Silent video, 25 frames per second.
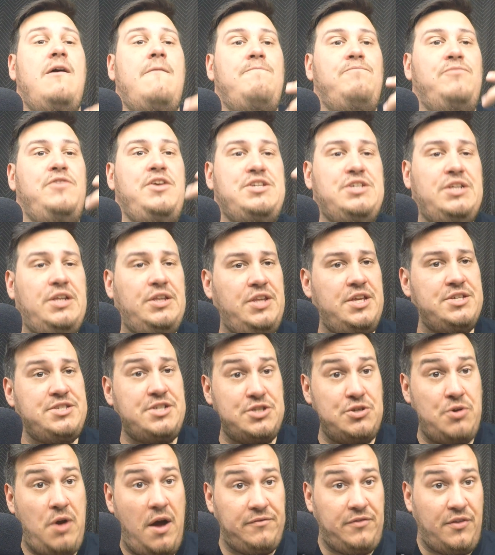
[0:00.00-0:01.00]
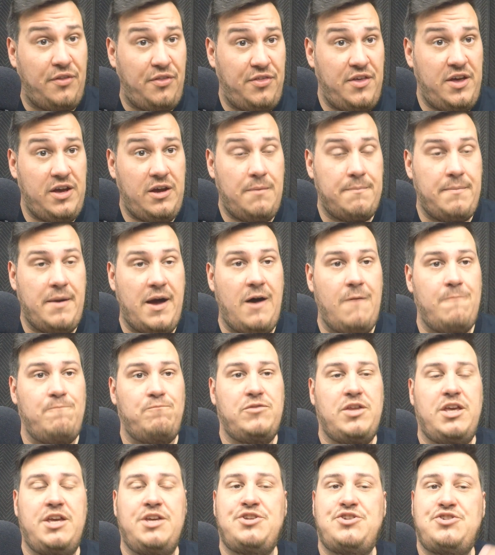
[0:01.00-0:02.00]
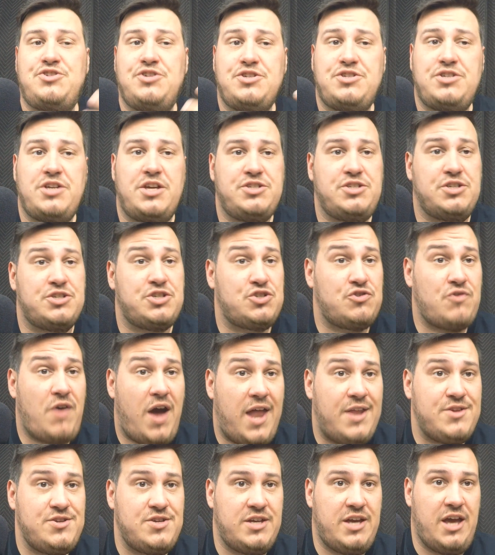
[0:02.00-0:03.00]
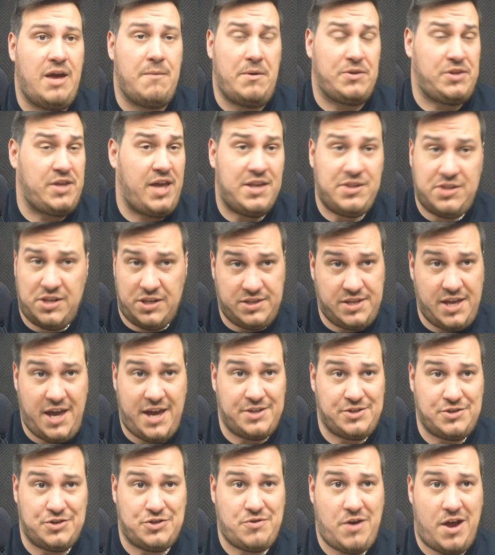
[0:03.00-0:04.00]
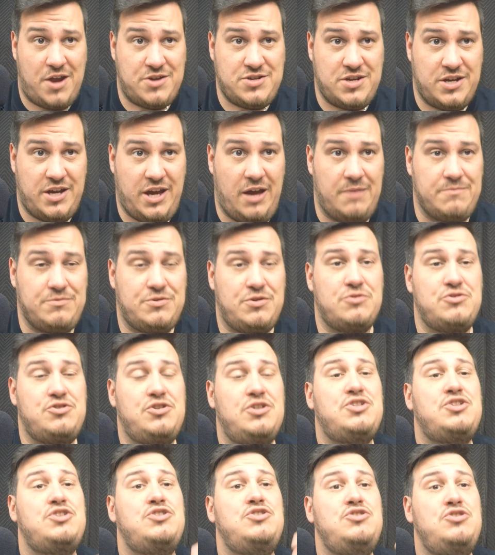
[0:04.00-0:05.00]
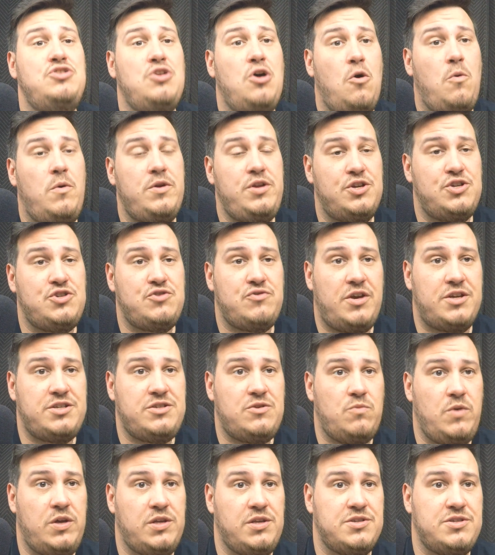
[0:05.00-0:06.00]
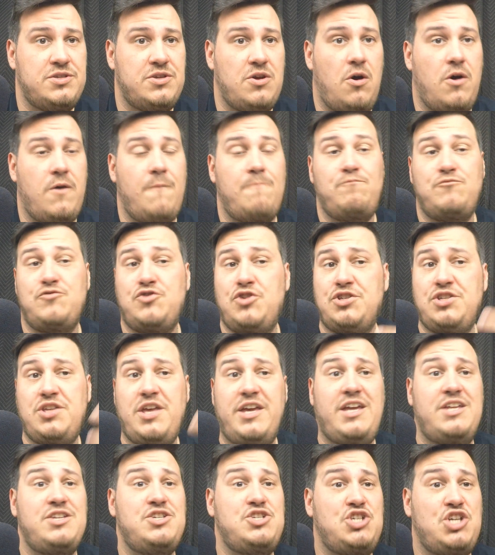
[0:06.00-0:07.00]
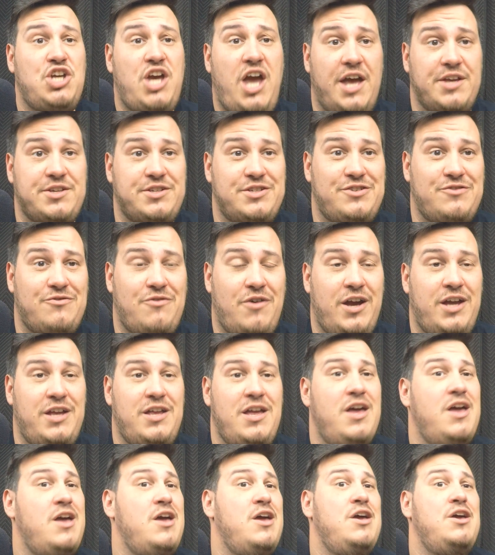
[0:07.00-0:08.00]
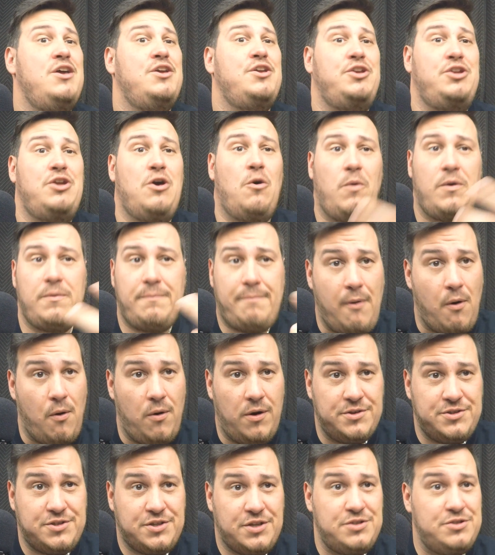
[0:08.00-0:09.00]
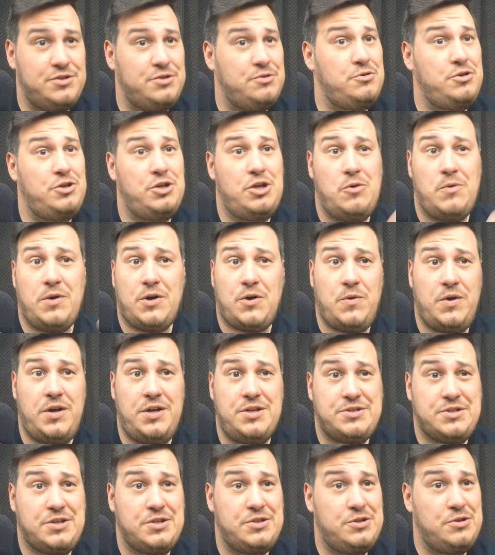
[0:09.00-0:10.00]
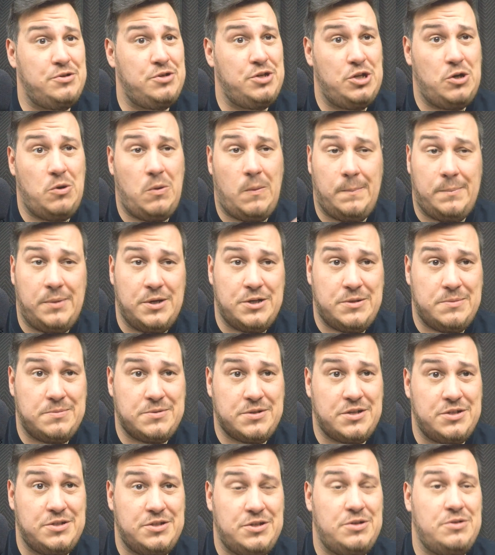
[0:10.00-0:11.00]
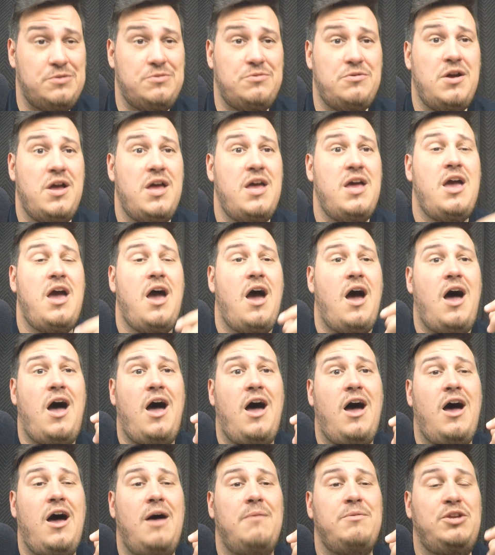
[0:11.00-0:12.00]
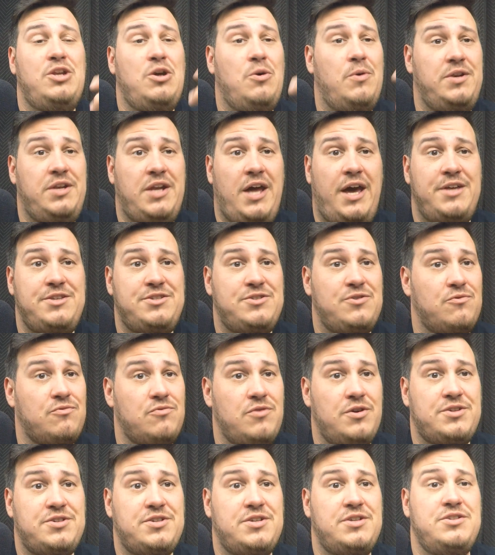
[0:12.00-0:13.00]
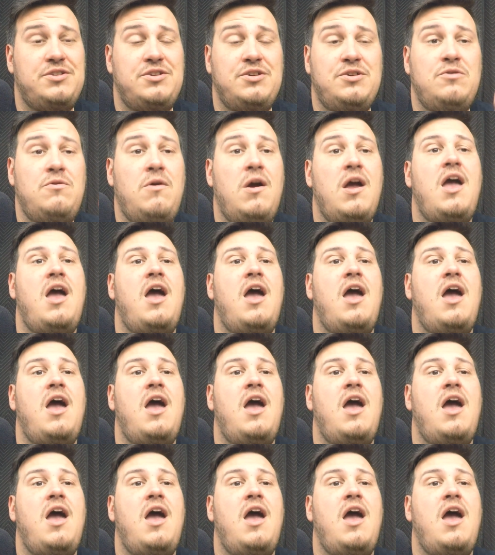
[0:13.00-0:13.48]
These are the things that you have to think about. It's a strategy game. At the end of the day, it's a strategy game. So just know what your strengths and weaknesses are, just like in chess, right? You know what pawns can do, you know what queens can do, you know what bishops can do, you know what knights or rooks can do.